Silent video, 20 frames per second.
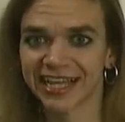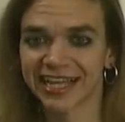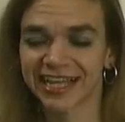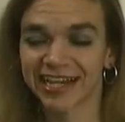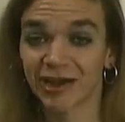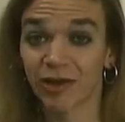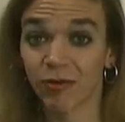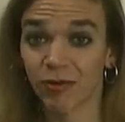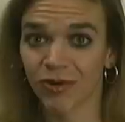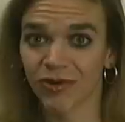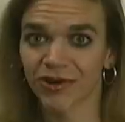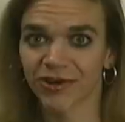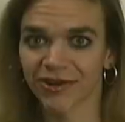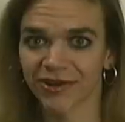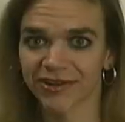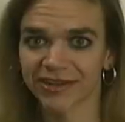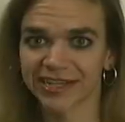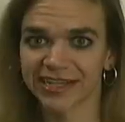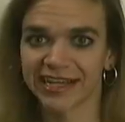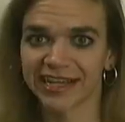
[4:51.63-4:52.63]
and I'll work
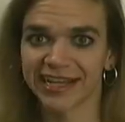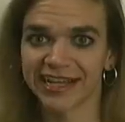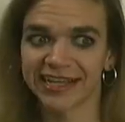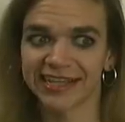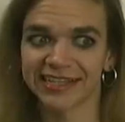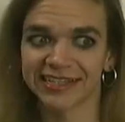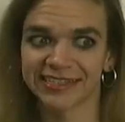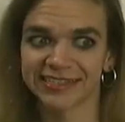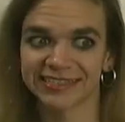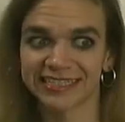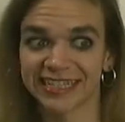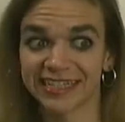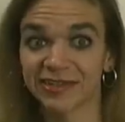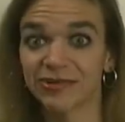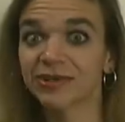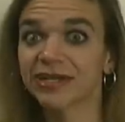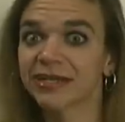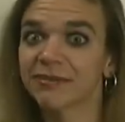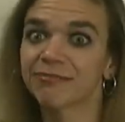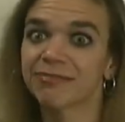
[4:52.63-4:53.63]
on it, and
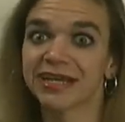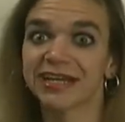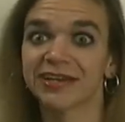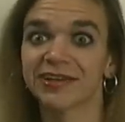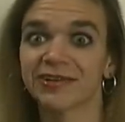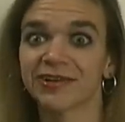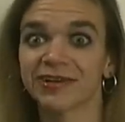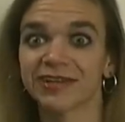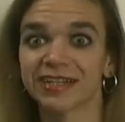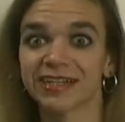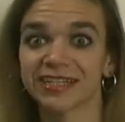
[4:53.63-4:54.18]
it'll get better,